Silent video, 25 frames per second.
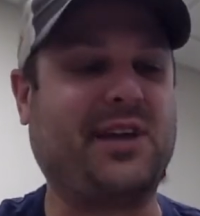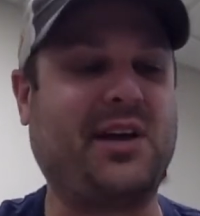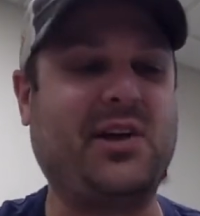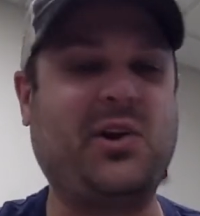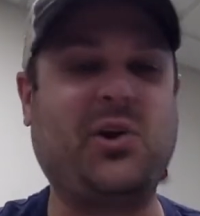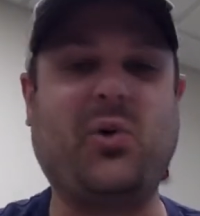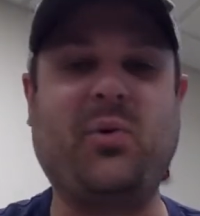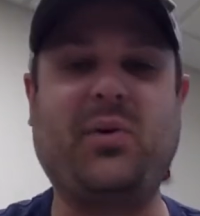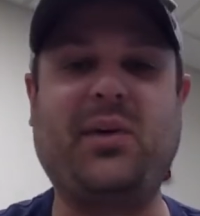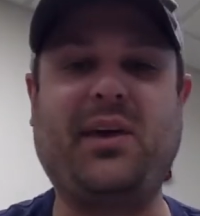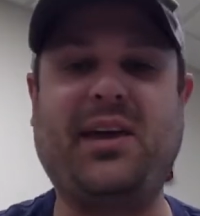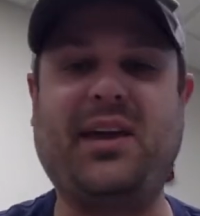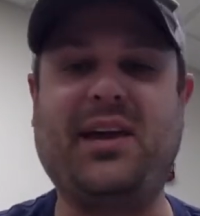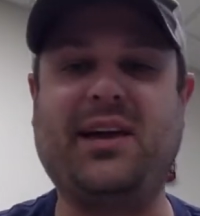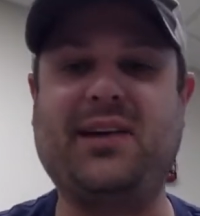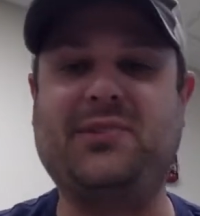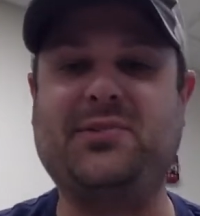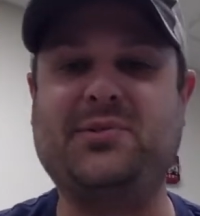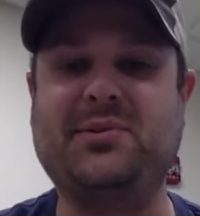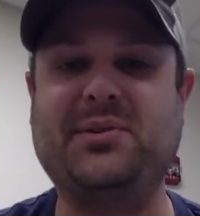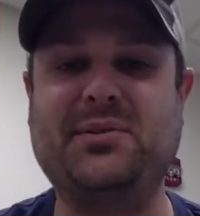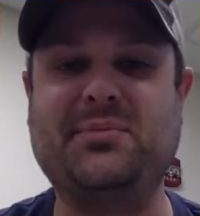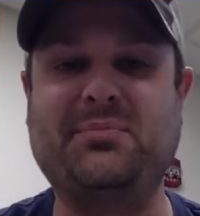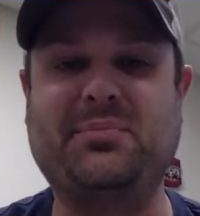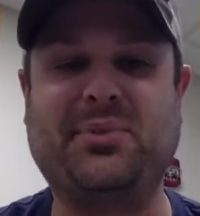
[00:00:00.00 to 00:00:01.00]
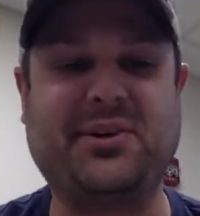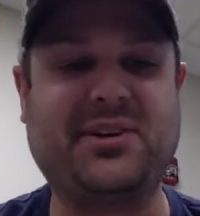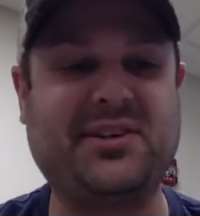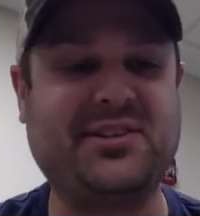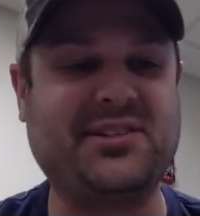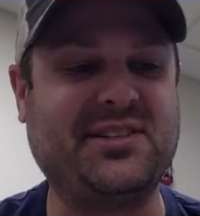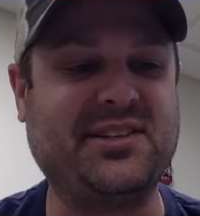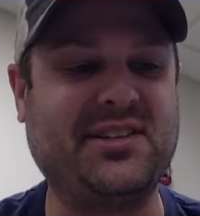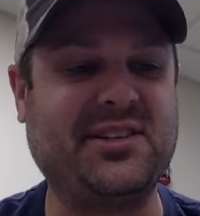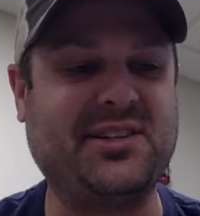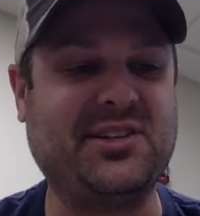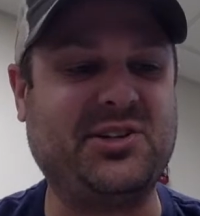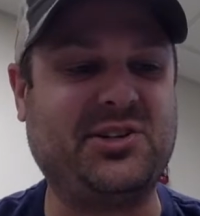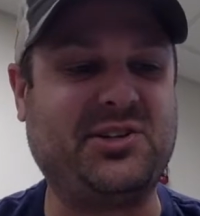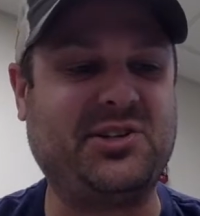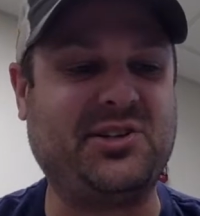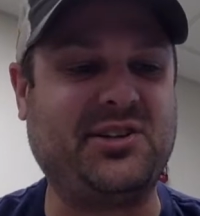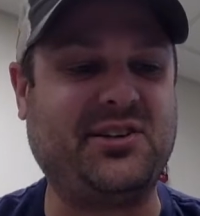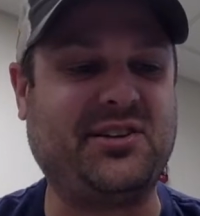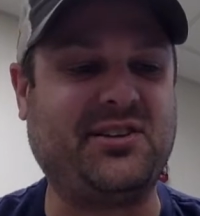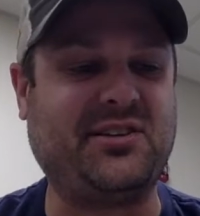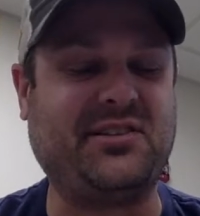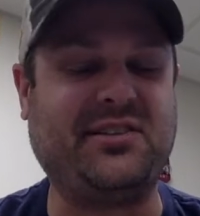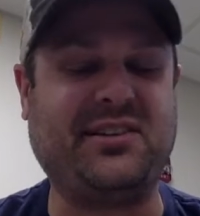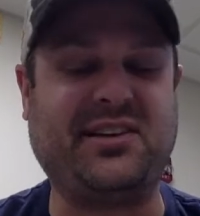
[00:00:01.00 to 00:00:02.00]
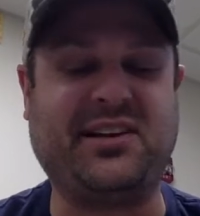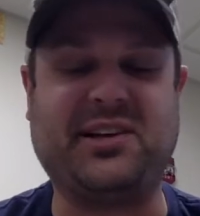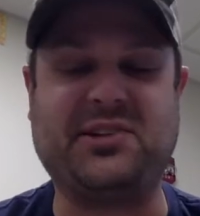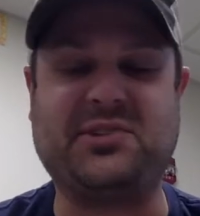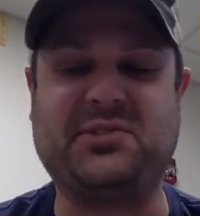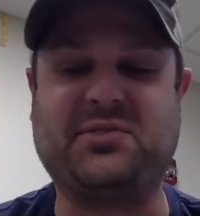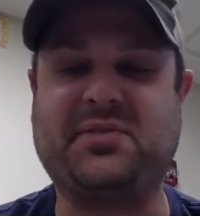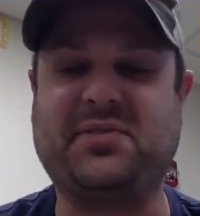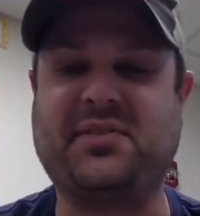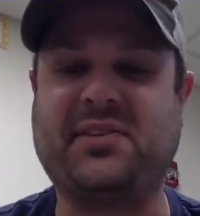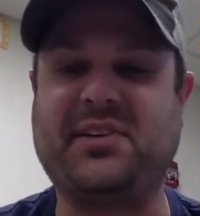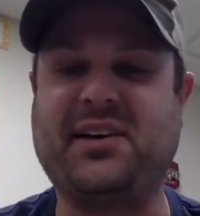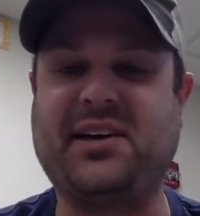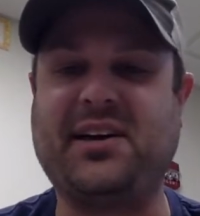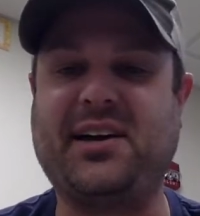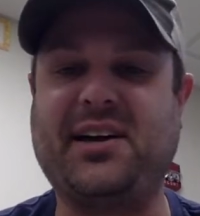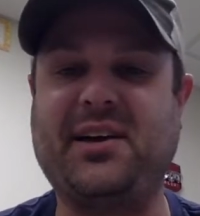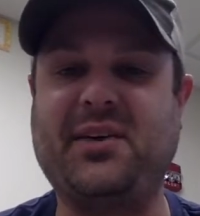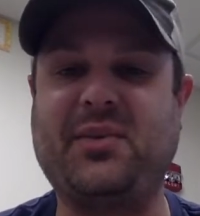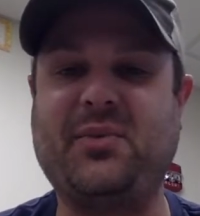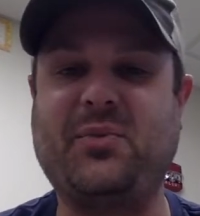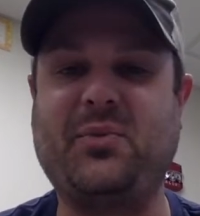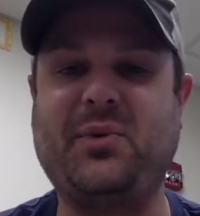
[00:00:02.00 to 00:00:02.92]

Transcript: I know we can't do it in person this year, and that's fine.